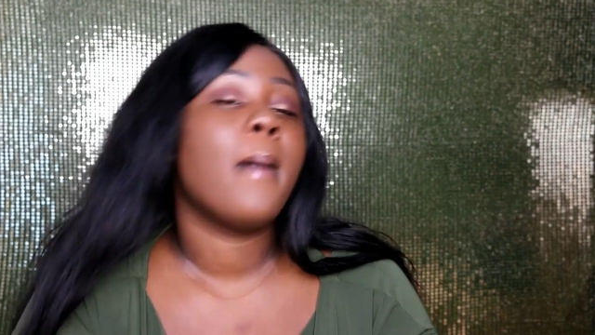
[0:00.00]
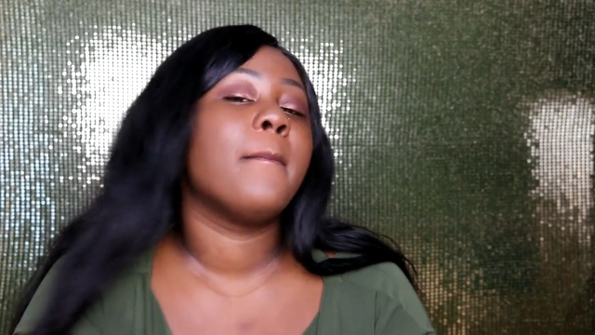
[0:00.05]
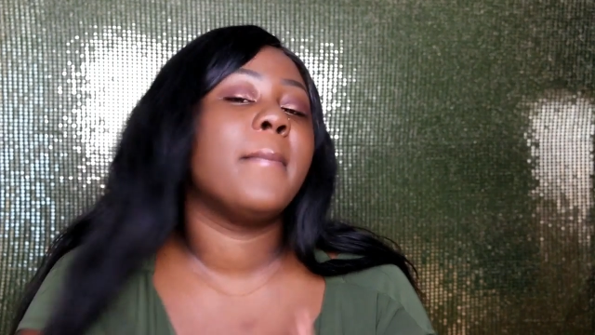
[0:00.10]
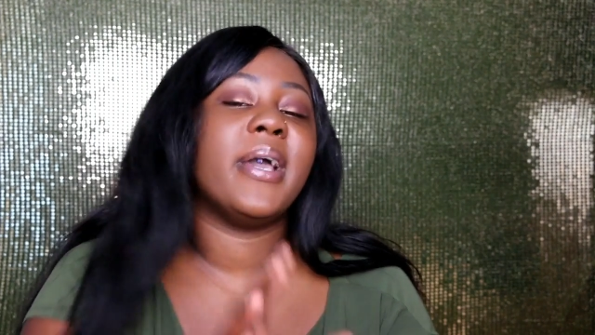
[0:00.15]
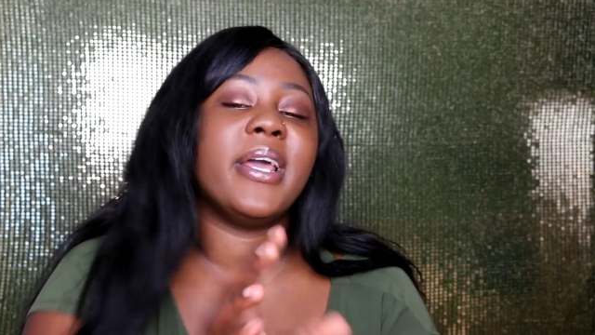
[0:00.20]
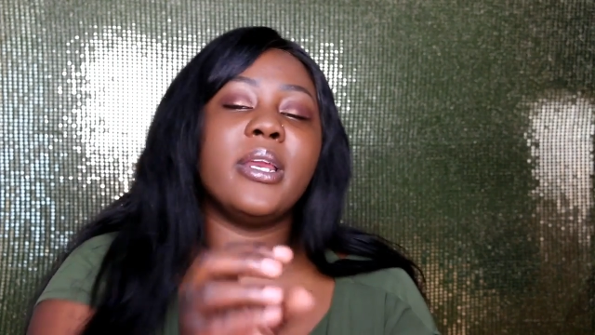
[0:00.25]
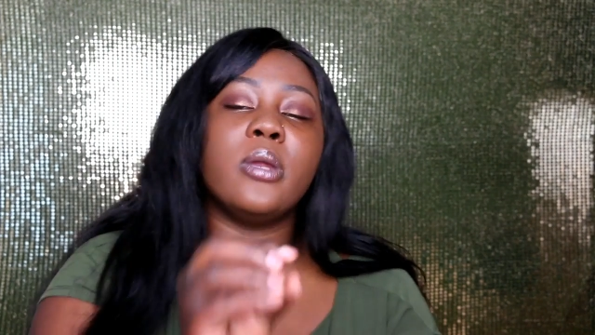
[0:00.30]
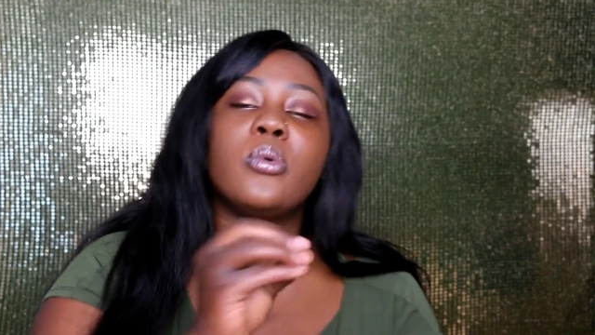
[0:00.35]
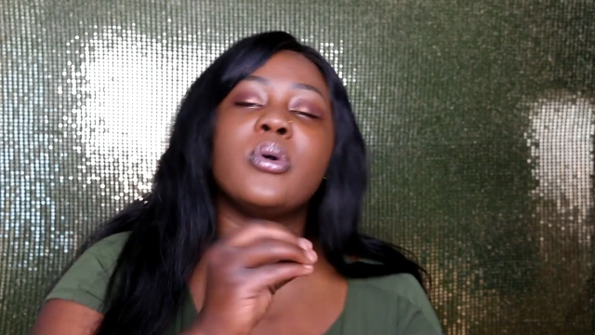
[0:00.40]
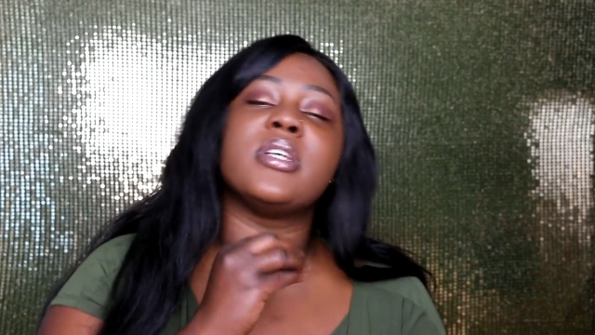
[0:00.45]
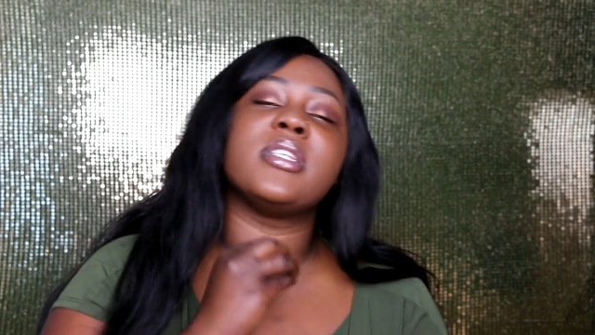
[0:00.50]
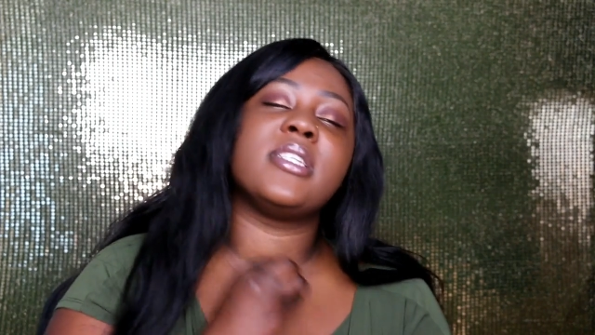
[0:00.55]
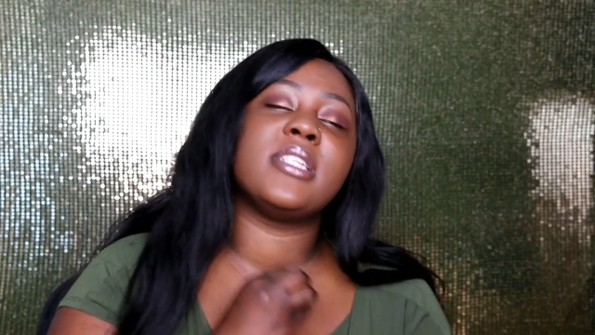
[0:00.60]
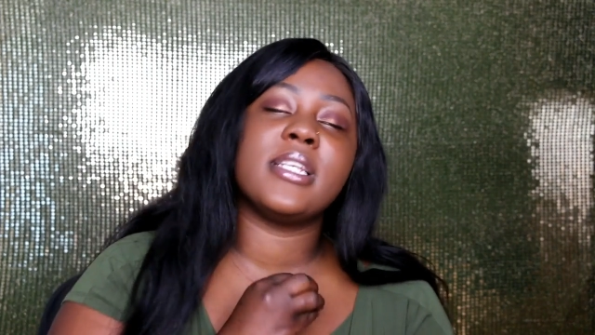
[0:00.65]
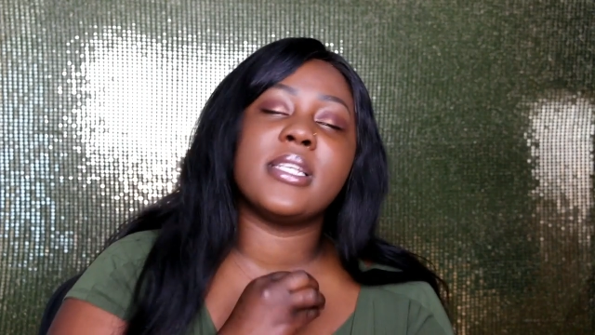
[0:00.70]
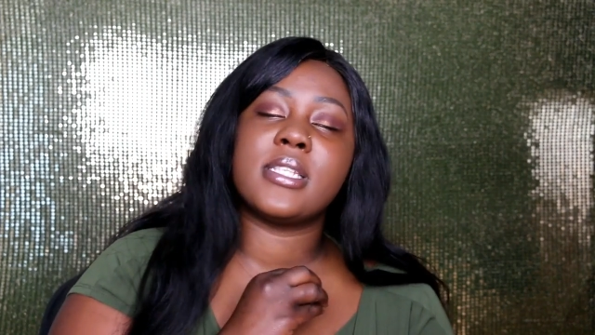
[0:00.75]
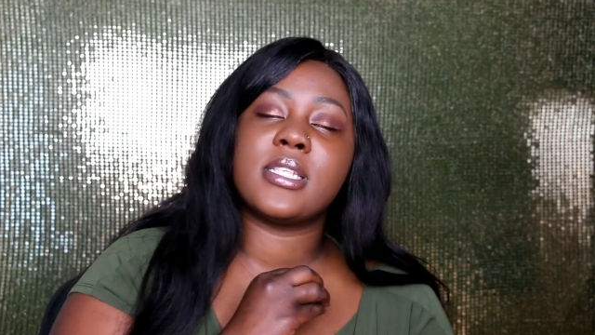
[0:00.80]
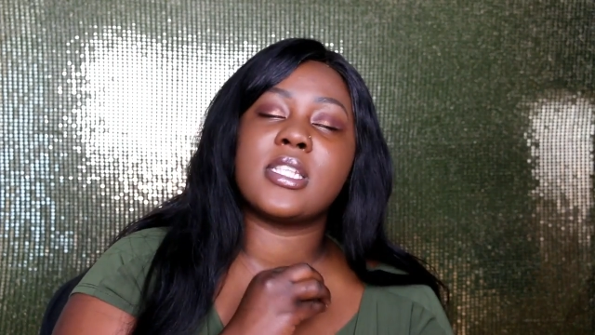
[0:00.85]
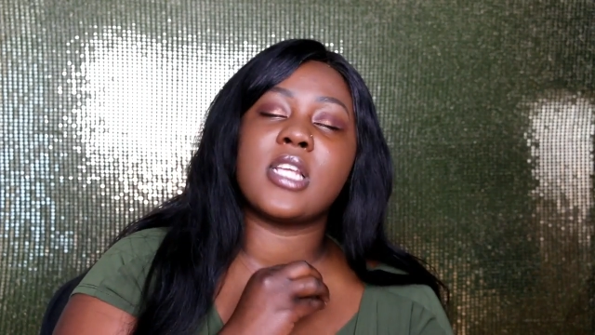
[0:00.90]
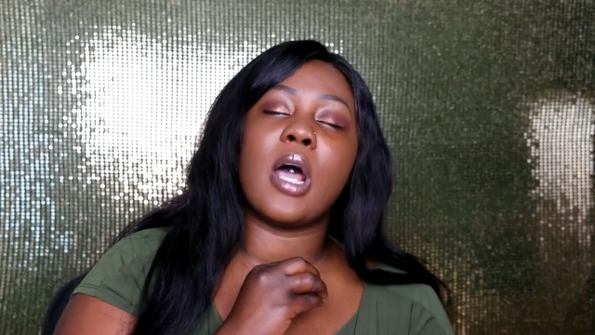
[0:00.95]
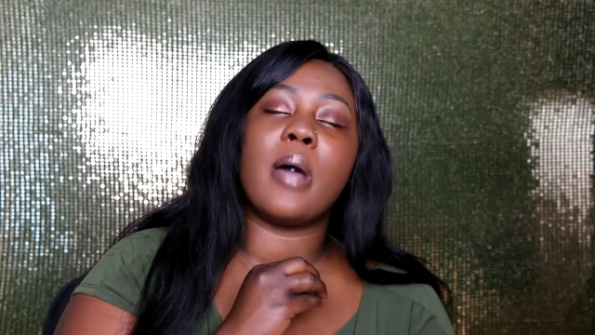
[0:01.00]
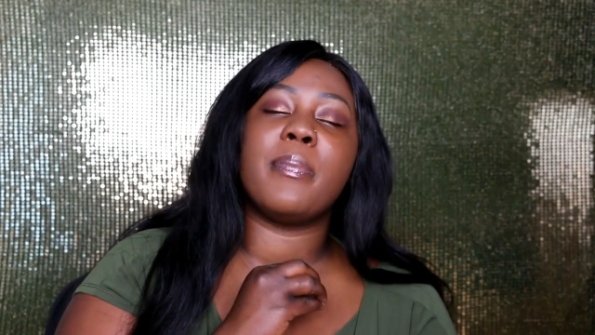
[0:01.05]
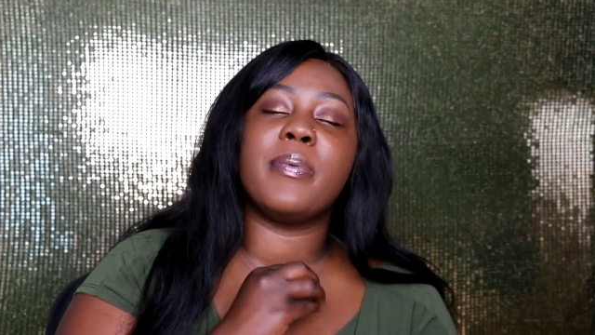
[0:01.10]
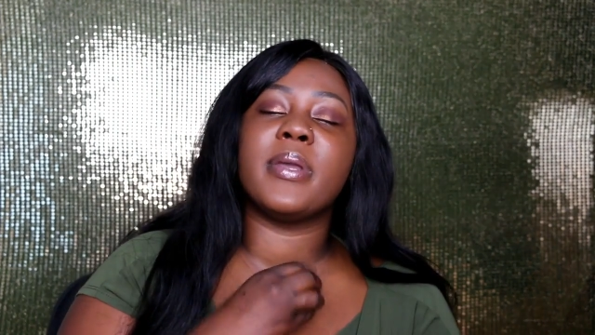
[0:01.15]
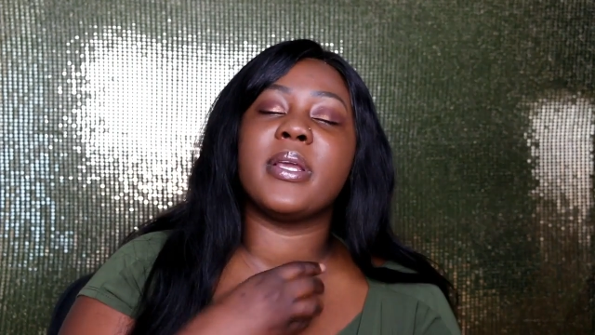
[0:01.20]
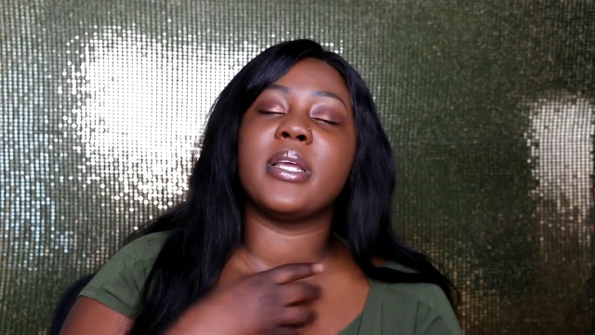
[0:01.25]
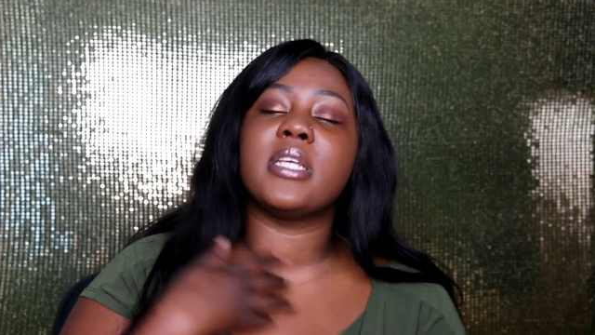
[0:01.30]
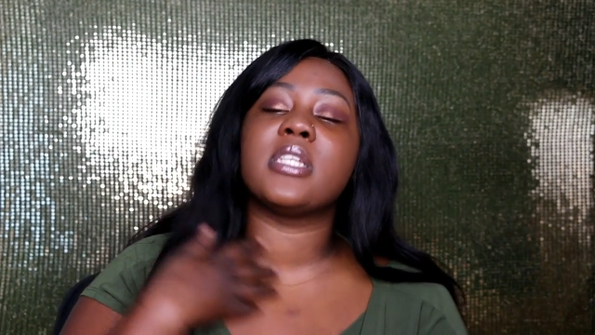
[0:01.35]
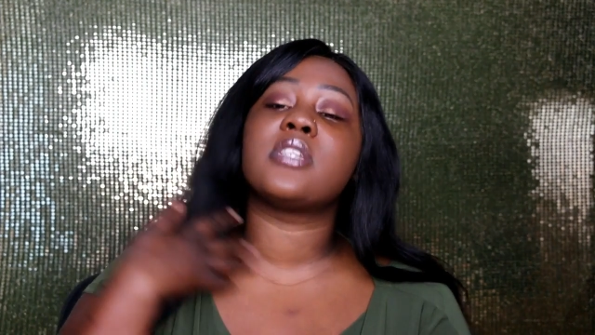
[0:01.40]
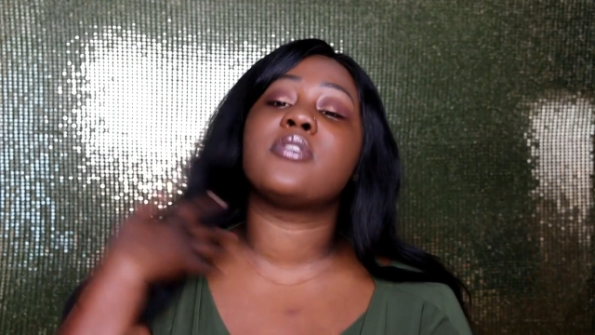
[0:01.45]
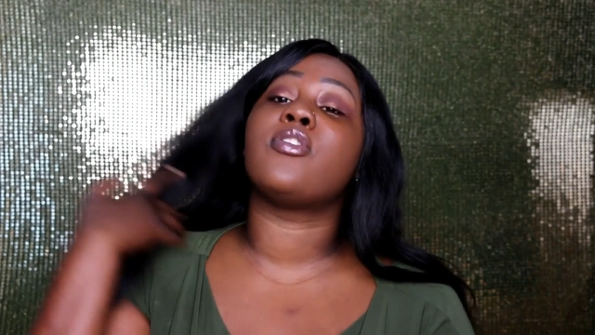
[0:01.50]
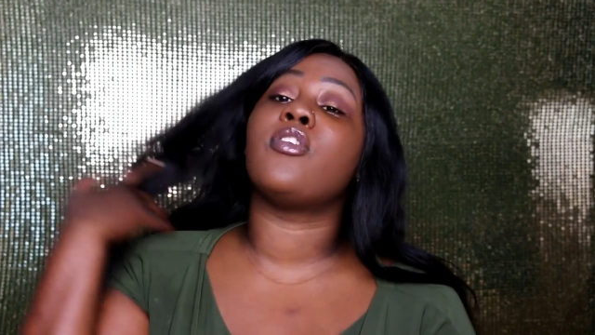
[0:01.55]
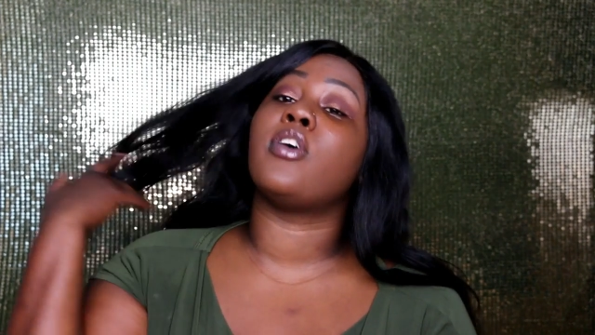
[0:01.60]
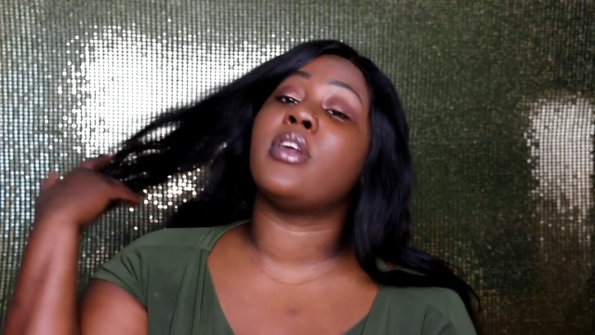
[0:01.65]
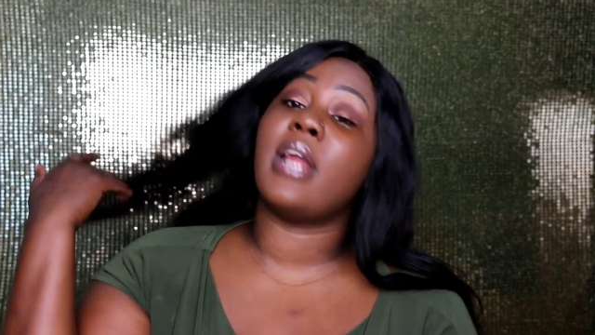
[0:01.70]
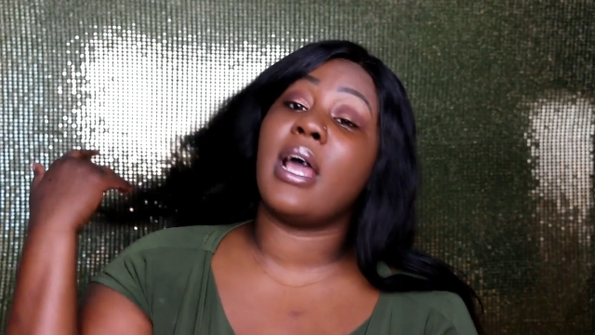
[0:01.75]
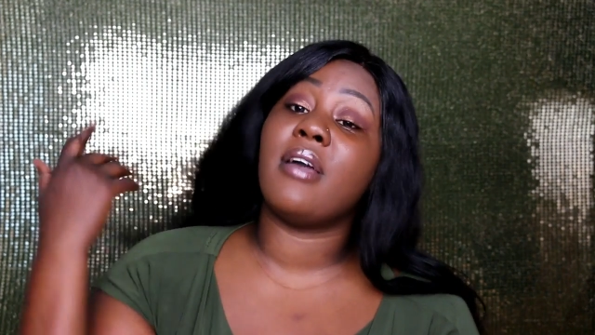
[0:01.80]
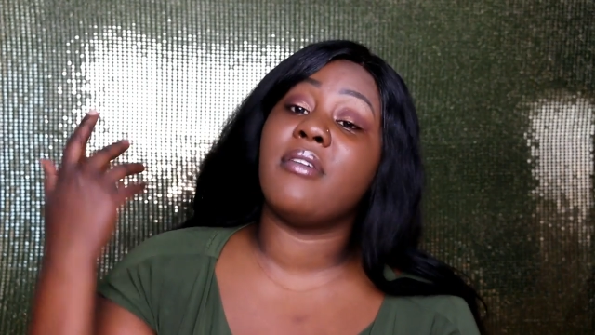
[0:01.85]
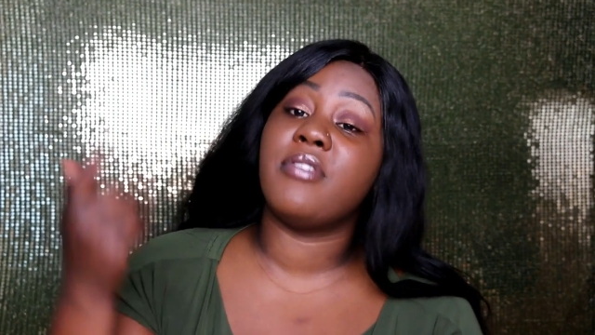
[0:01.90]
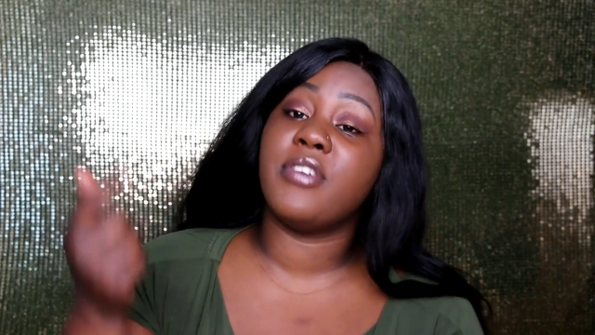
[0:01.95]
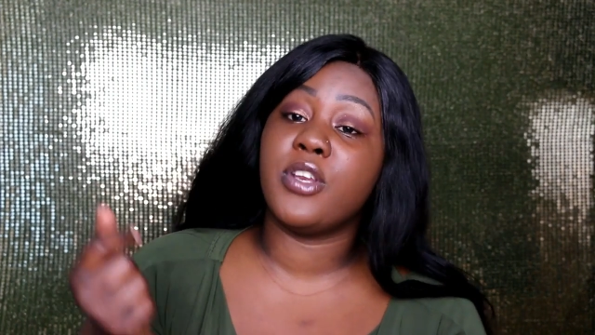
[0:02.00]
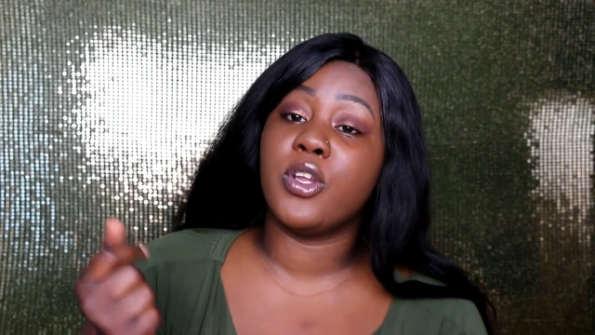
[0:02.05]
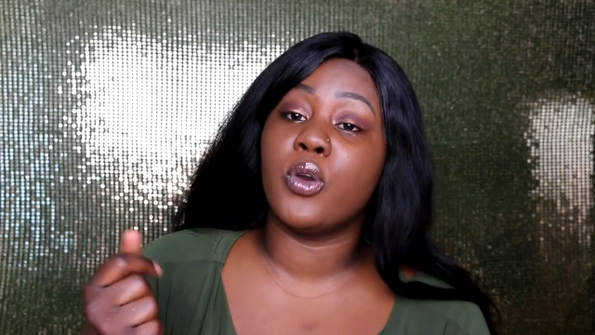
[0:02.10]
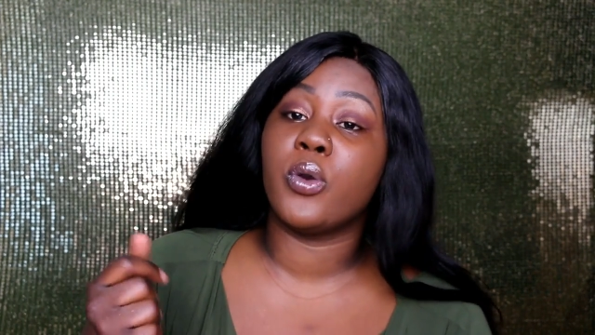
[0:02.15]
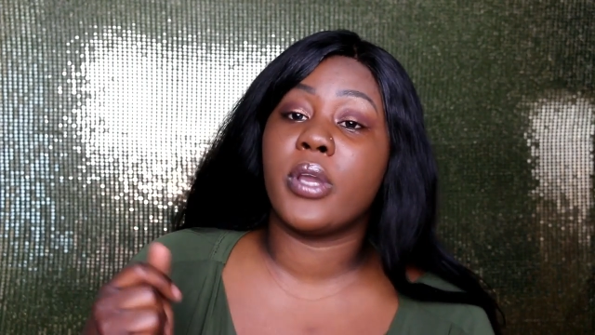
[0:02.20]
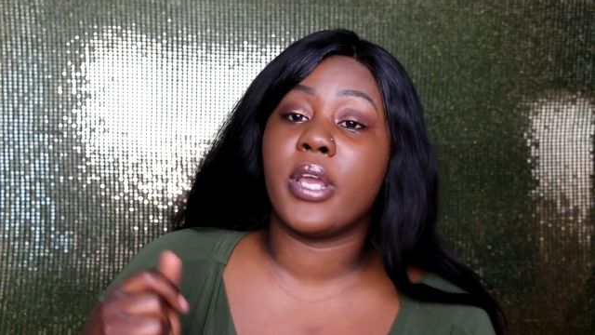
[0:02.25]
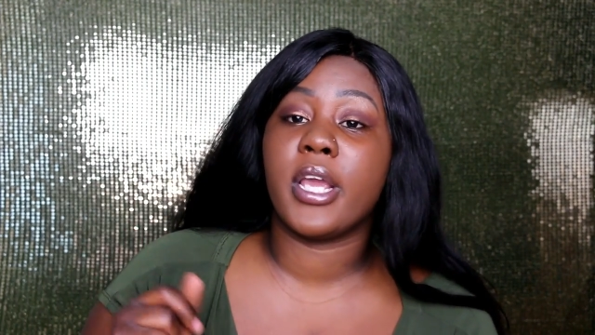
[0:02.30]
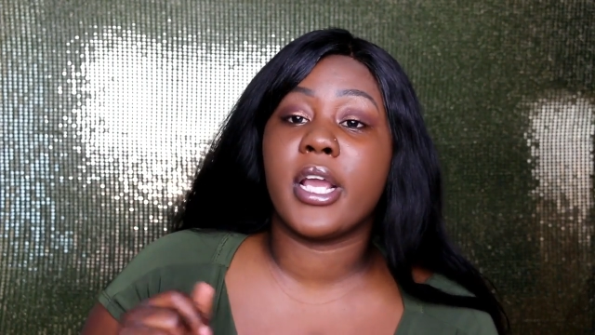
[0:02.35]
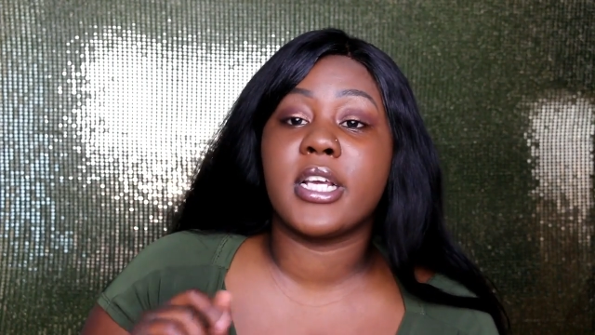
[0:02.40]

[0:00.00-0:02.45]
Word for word: But anyways, this topic is for that video, okay?